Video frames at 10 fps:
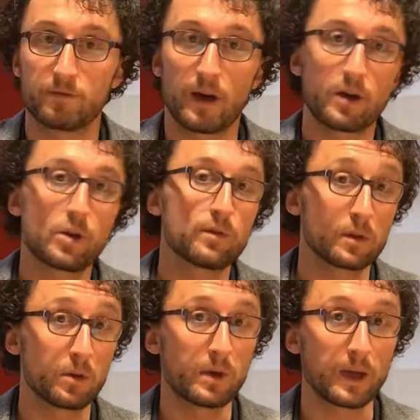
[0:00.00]
value of
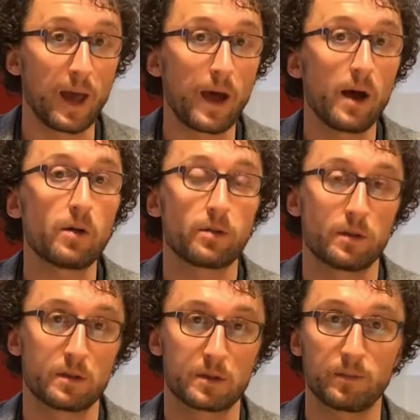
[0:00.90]
including health
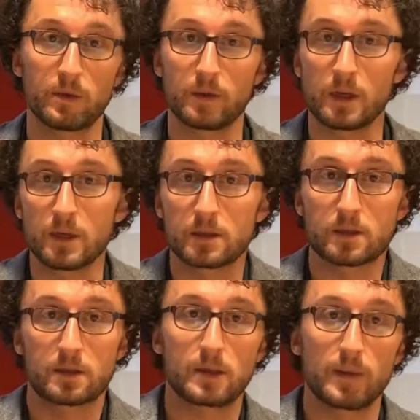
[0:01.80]
in some of
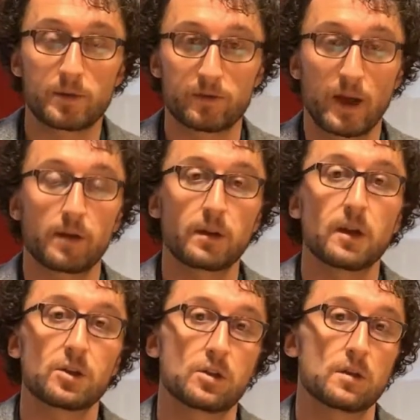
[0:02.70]
these types of
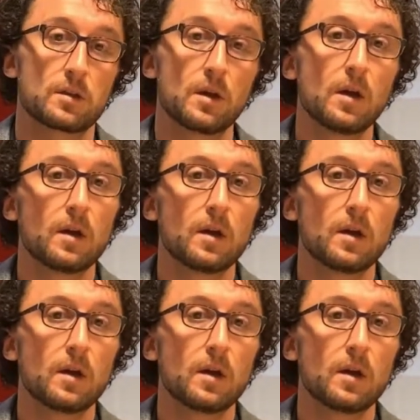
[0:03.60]
calculations.